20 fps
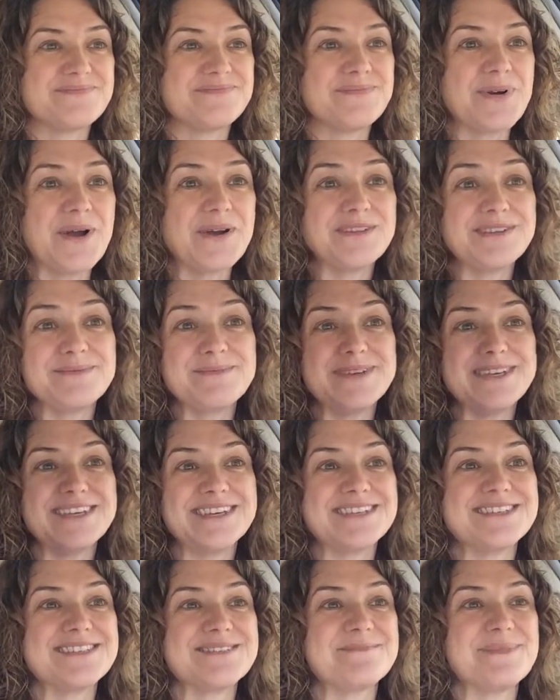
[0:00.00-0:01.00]
partly
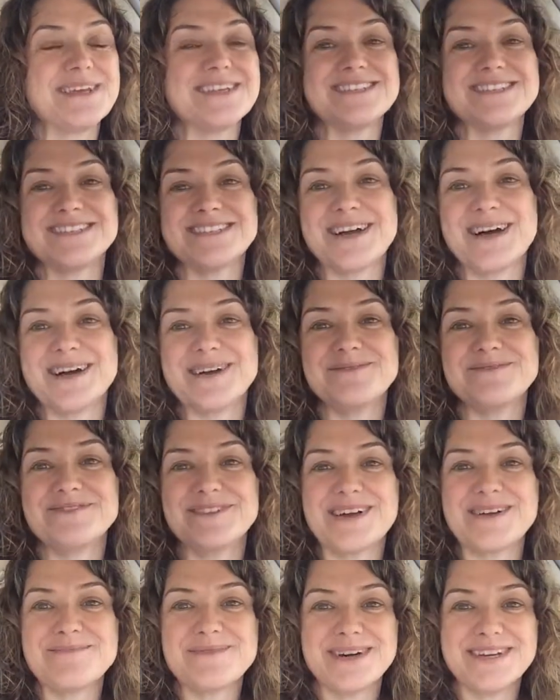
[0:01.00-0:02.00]
because it makes the time
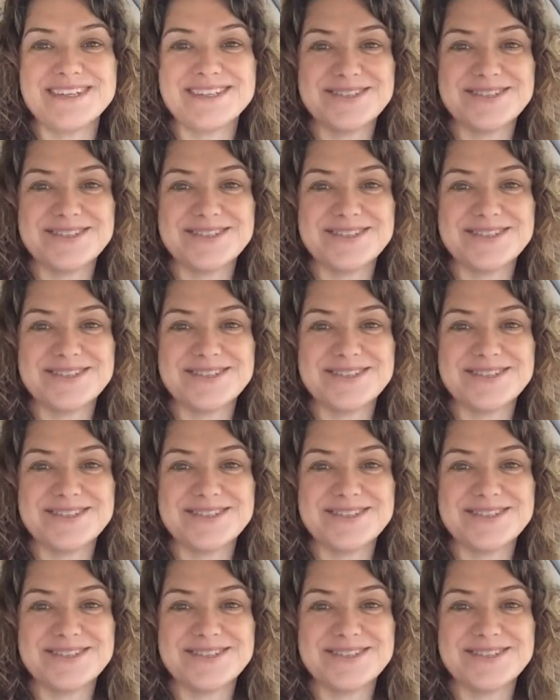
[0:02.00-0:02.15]
fly by